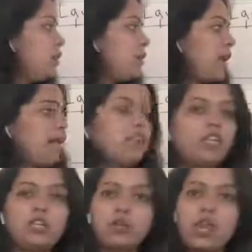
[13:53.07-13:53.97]
private
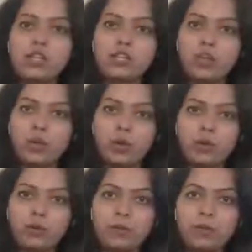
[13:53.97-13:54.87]
international law.
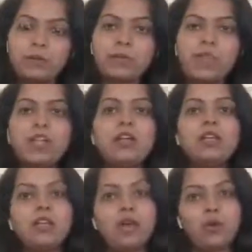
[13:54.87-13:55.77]

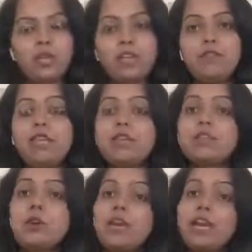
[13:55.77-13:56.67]
Now, if there is a
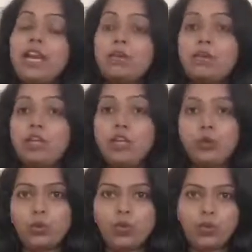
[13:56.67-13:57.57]
contract between two
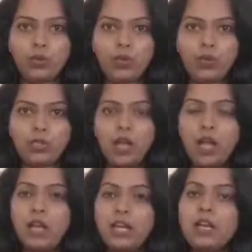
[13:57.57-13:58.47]
countries,
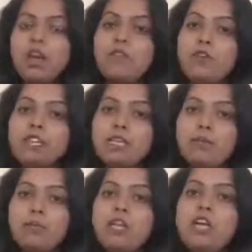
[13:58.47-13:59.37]
like for
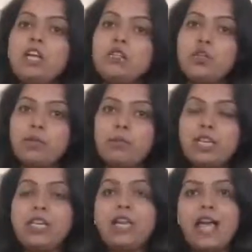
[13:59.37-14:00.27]
example, Germany
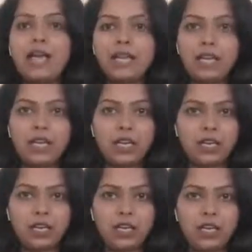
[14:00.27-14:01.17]
and India
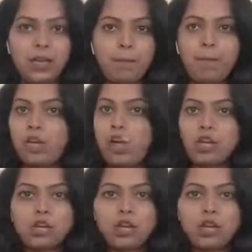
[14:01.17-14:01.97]
again, but not